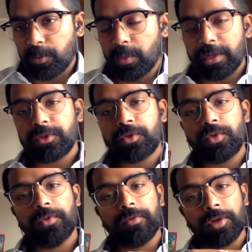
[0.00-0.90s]
once
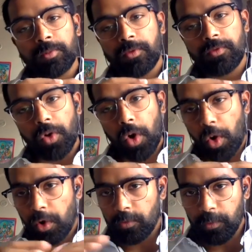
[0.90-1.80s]
you've removed
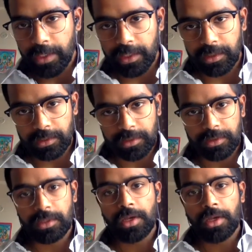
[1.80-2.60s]
all weaknesses,